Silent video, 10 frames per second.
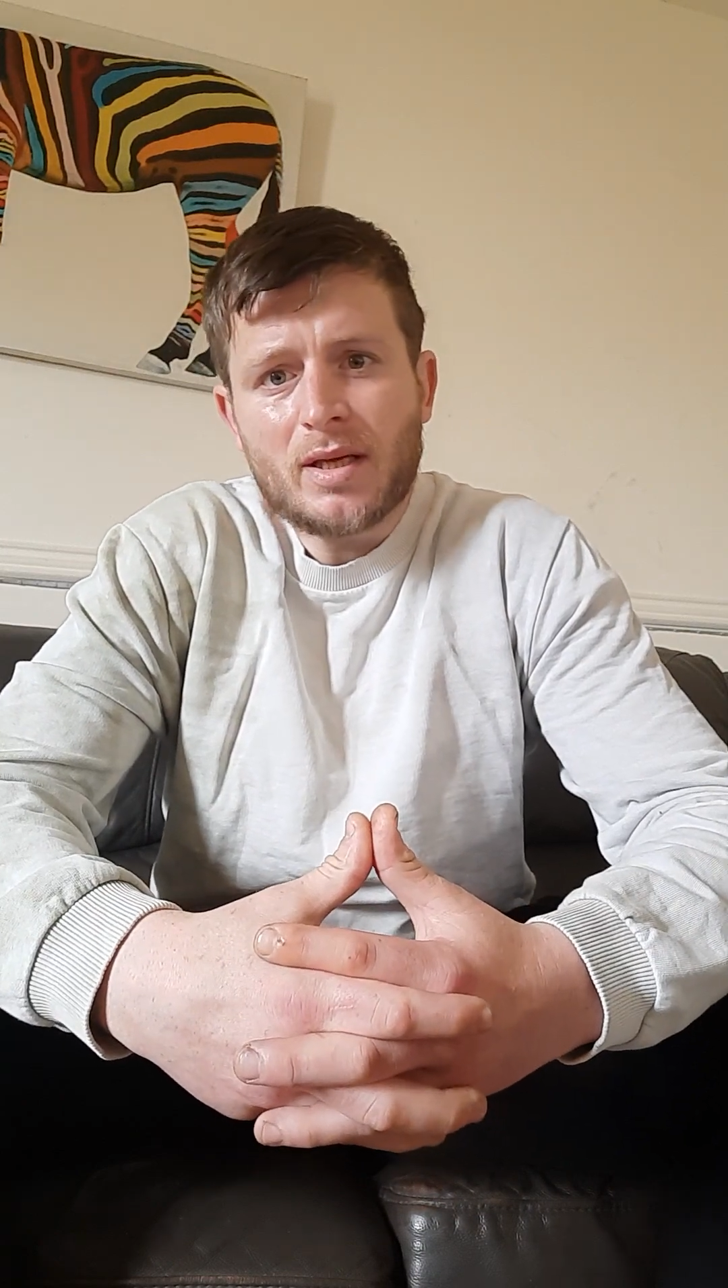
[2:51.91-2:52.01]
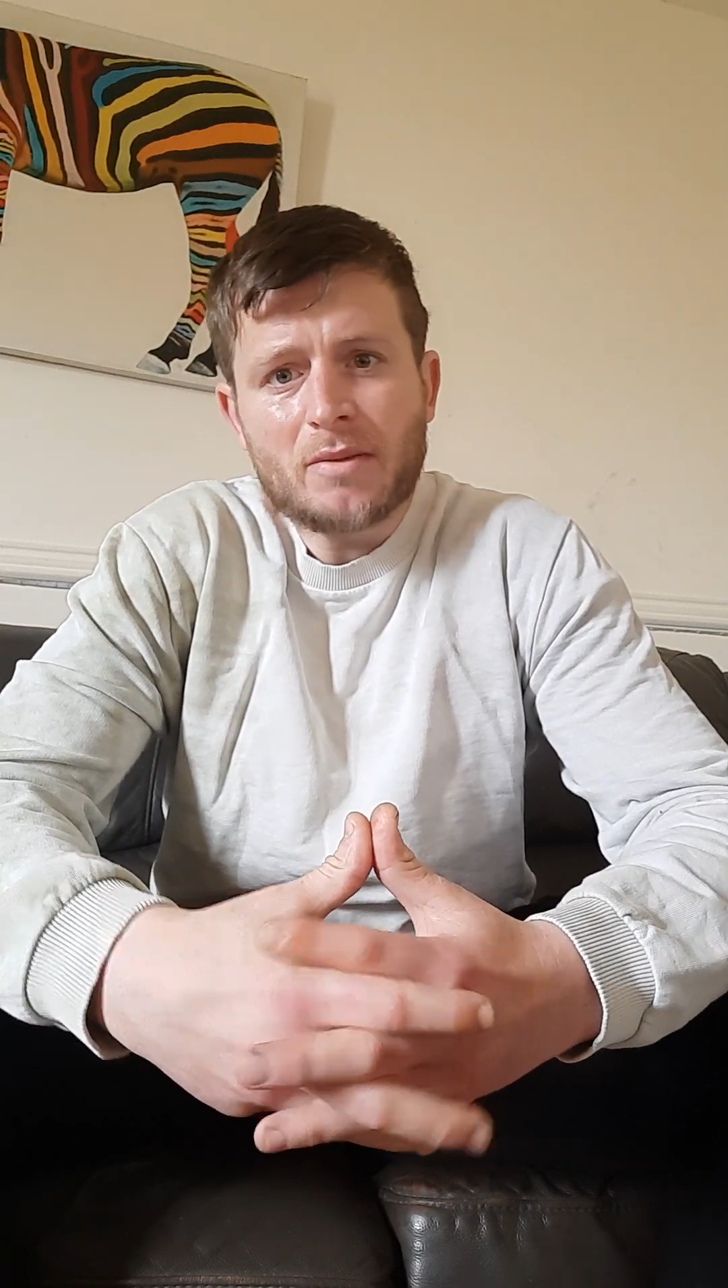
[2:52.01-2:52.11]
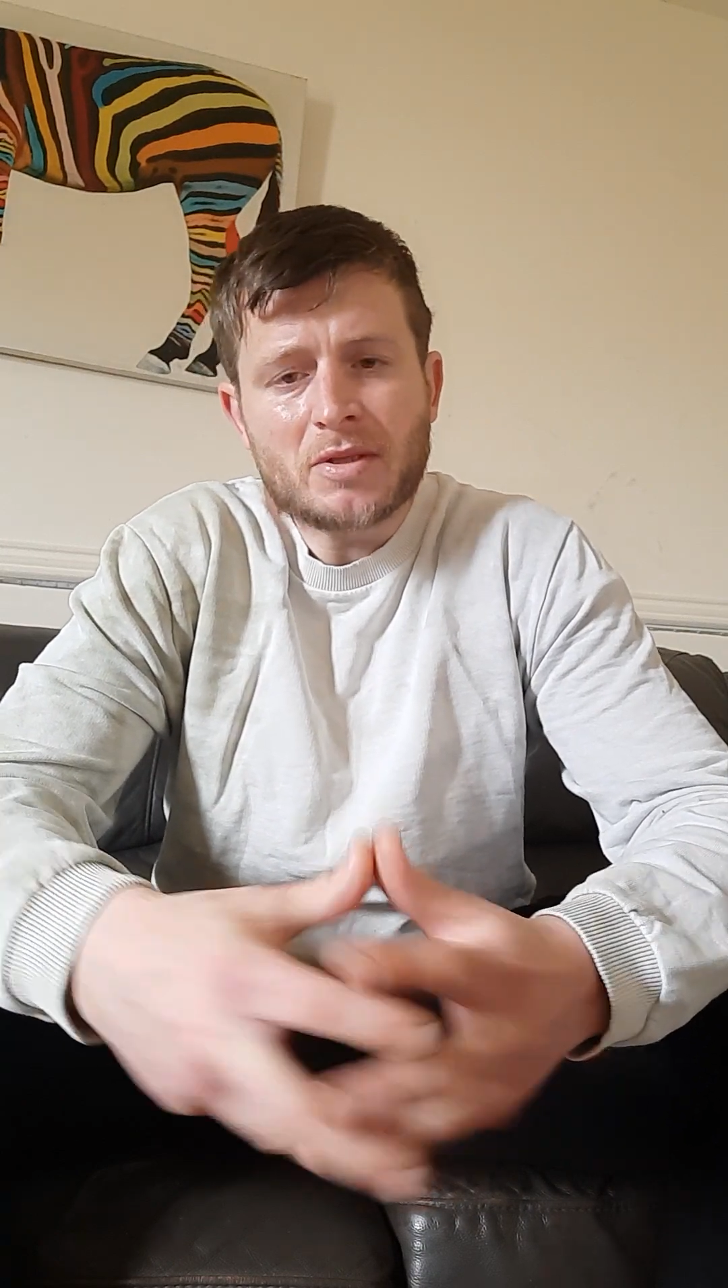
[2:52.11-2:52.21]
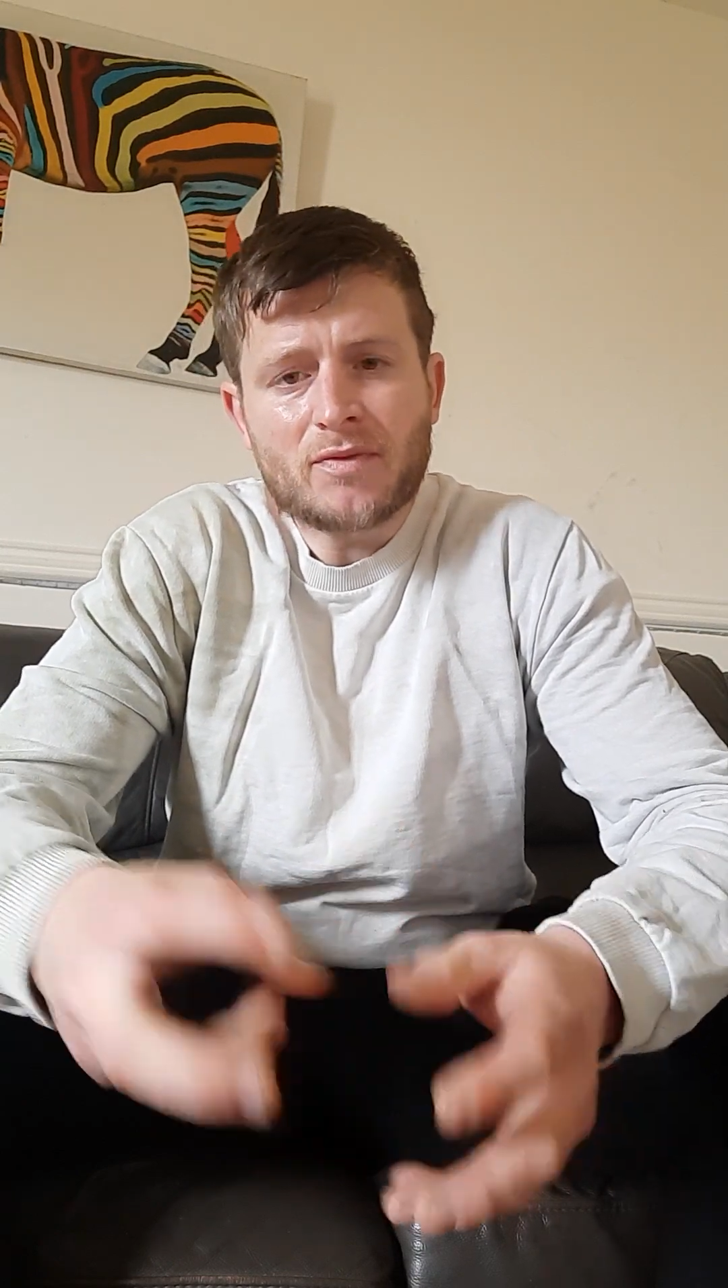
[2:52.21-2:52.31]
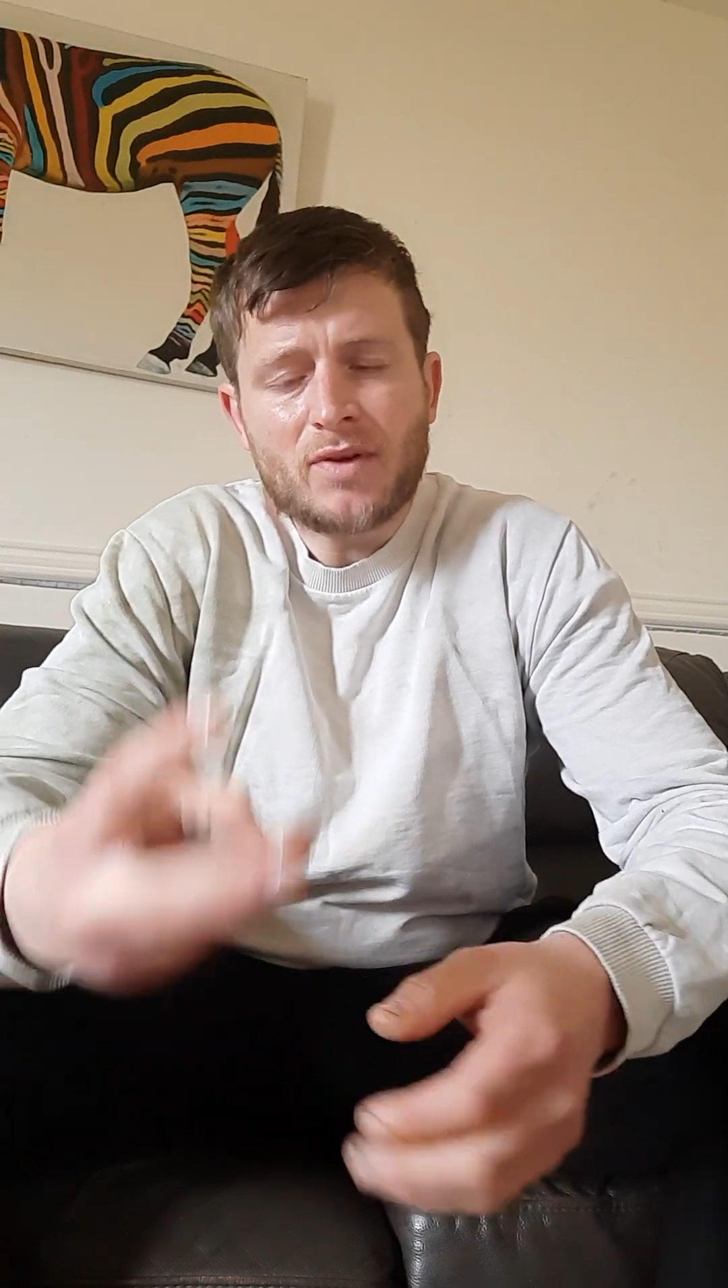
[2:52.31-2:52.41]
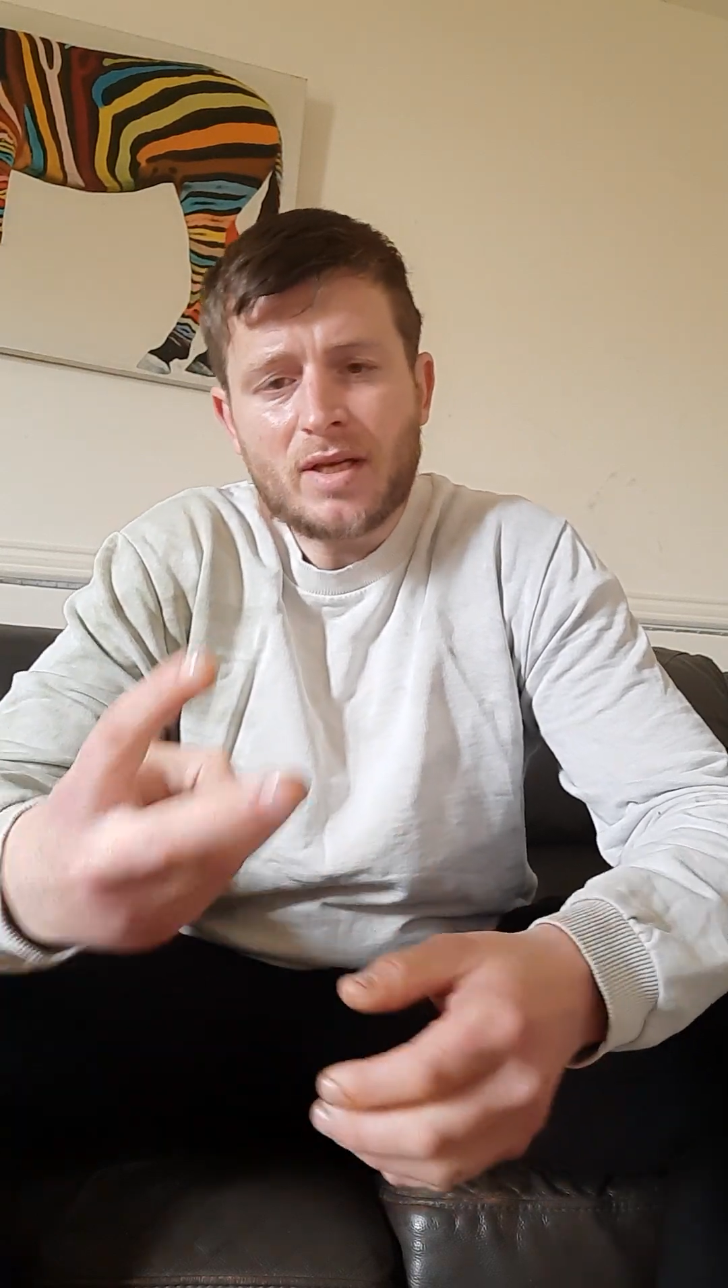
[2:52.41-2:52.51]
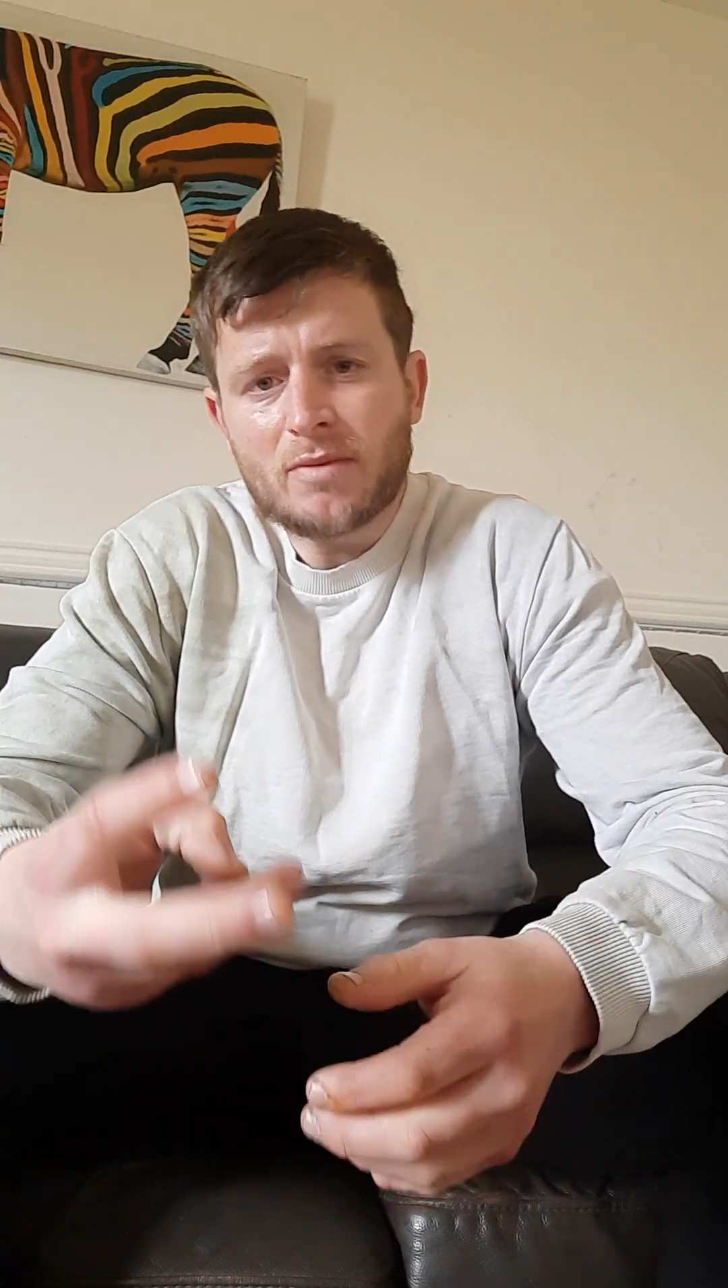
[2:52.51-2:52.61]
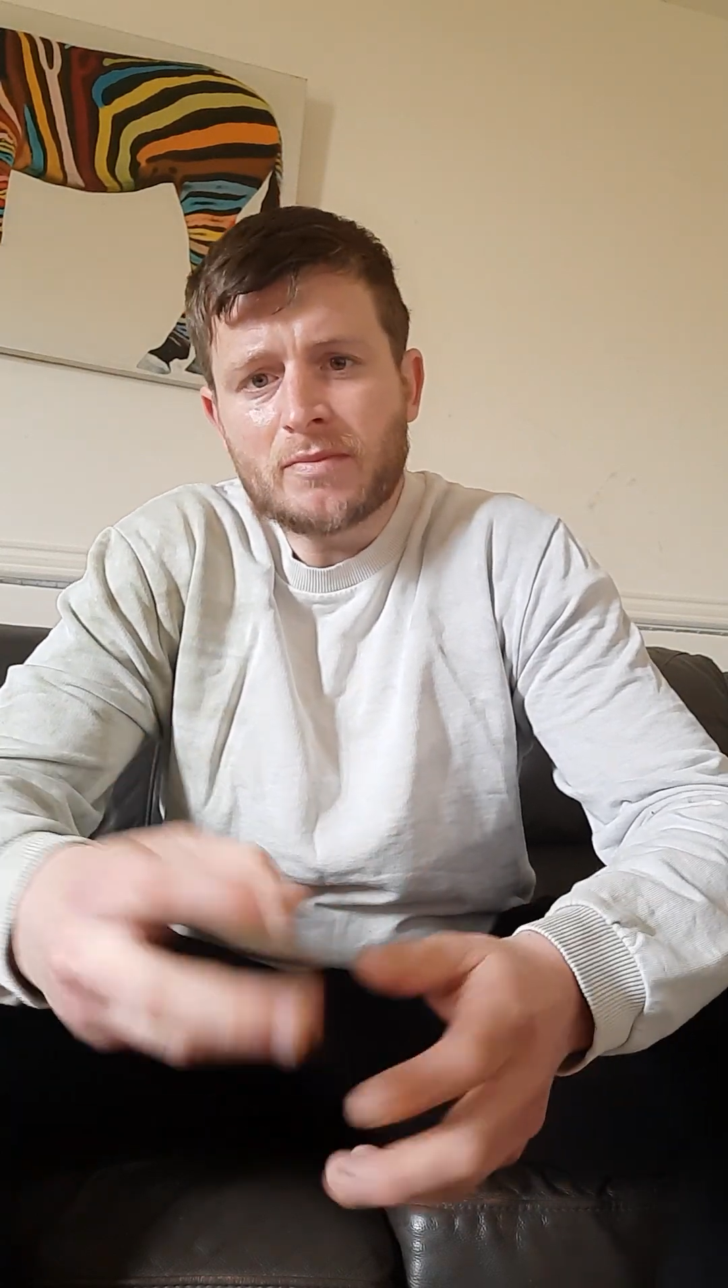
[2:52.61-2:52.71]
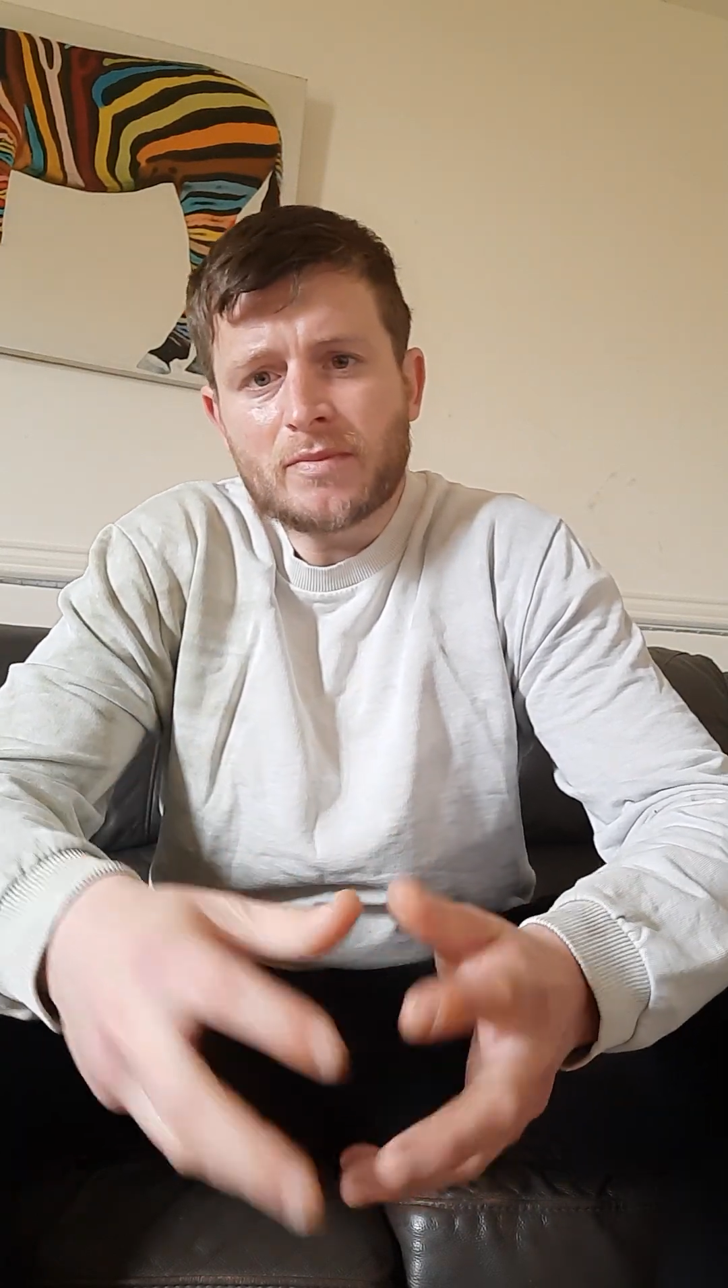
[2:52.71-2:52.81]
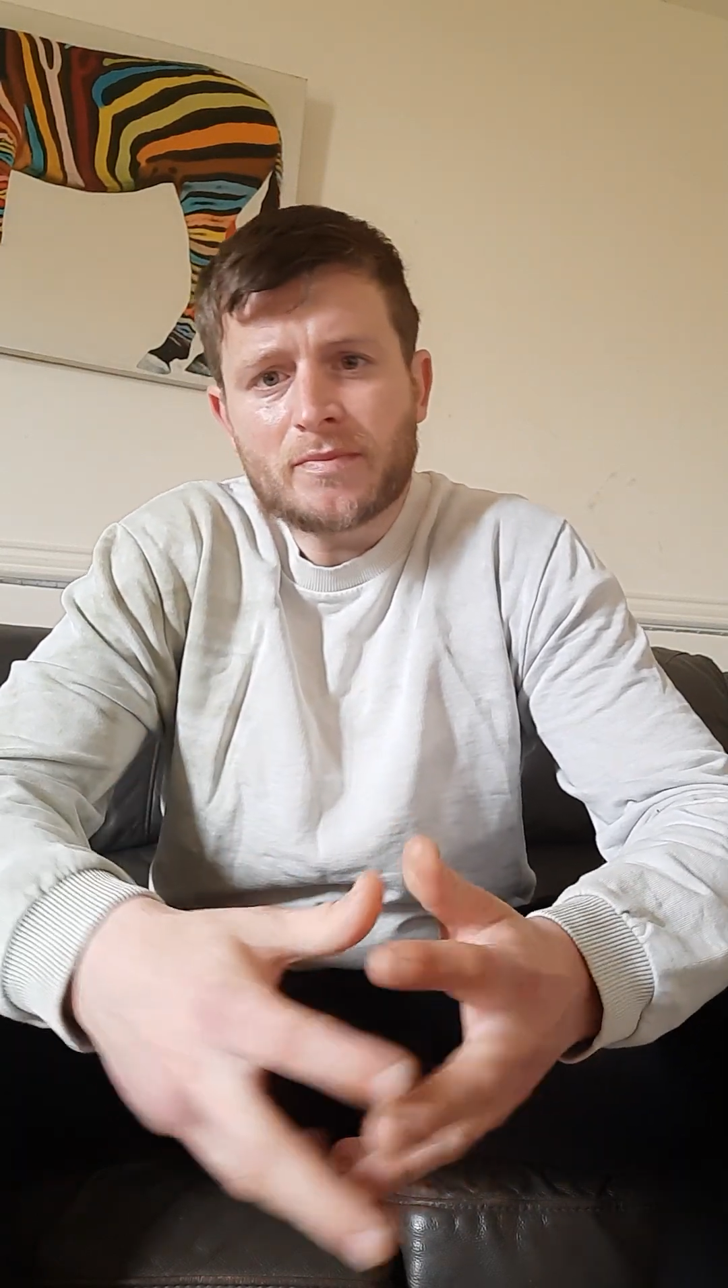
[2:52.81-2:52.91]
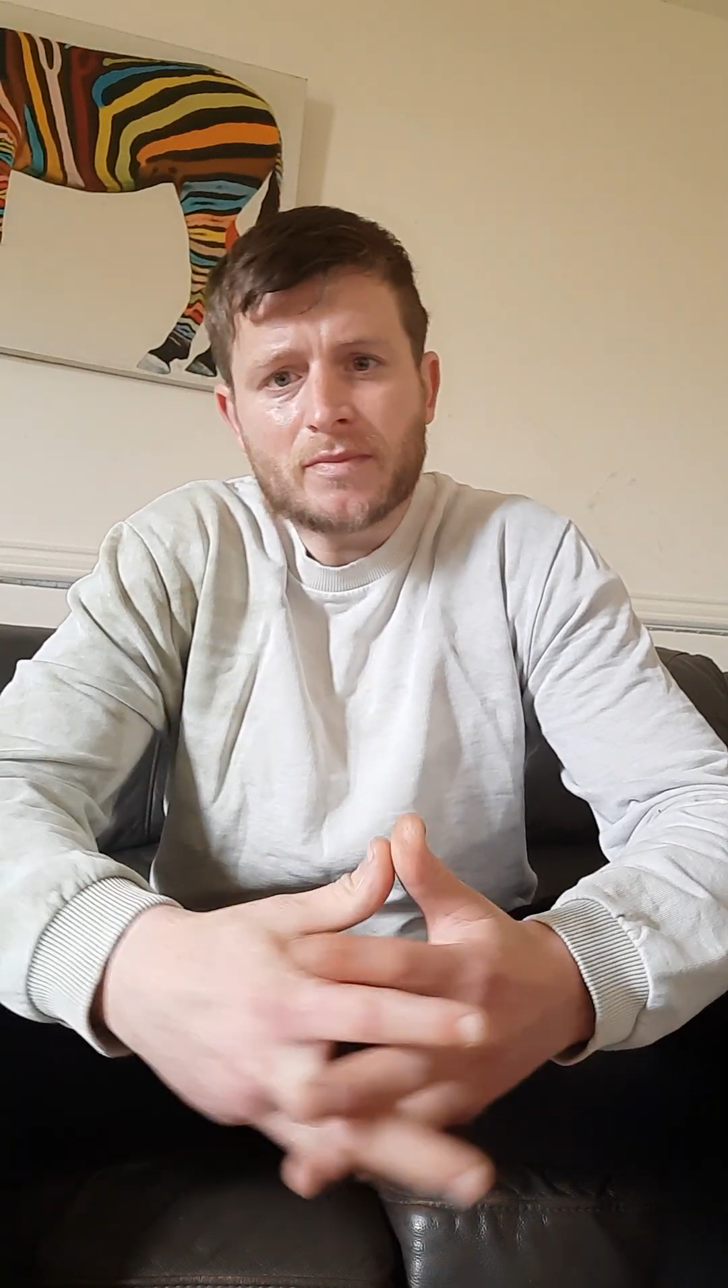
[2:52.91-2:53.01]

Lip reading: There's three of them,